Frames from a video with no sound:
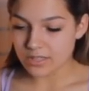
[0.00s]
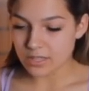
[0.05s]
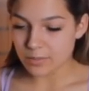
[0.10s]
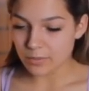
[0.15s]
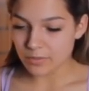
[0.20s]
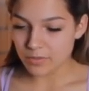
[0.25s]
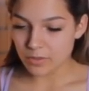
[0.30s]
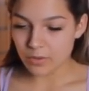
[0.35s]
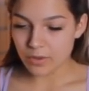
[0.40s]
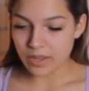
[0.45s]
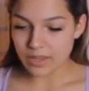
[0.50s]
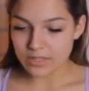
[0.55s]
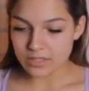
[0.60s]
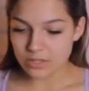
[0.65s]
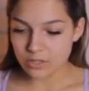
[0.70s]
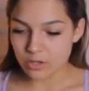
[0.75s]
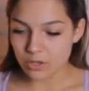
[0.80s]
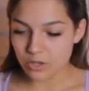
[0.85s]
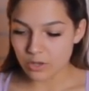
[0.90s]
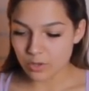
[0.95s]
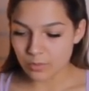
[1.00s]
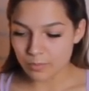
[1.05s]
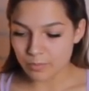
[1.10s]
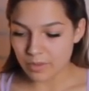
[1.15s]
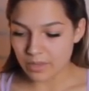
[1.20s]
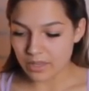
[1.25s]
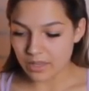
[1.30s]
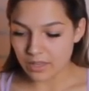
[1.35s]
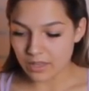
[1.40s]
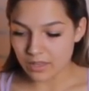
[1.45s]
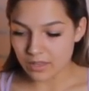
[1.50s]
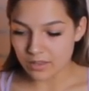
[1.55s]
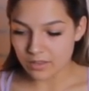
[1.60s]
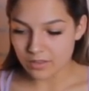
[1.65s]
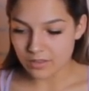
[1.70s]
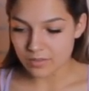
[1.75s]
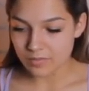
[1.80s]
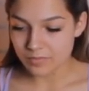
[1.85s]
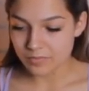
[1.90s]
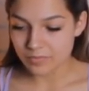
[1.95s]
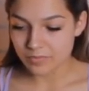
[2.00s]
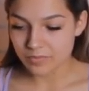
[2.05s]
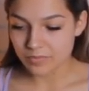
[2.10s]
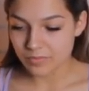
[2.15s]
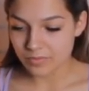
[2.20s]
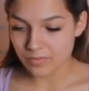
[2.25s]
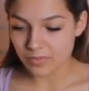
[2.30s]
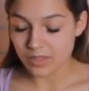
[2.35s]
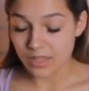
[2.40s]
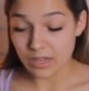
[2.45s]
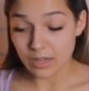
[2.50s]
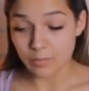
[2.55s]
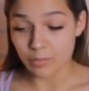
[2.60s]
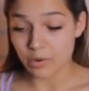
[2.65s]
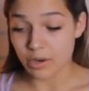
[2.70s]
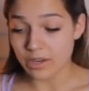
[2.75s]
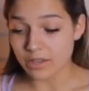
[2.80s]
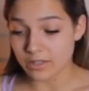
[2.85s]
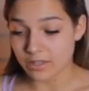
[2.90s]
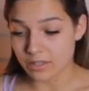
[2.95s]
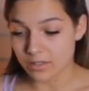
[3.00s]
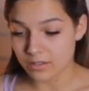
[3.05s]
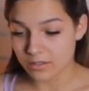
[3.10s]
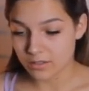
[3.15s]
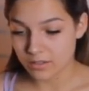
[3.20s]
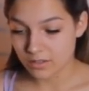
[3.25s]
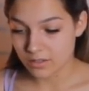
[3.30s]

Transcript: some of you guys could be getting pregnant.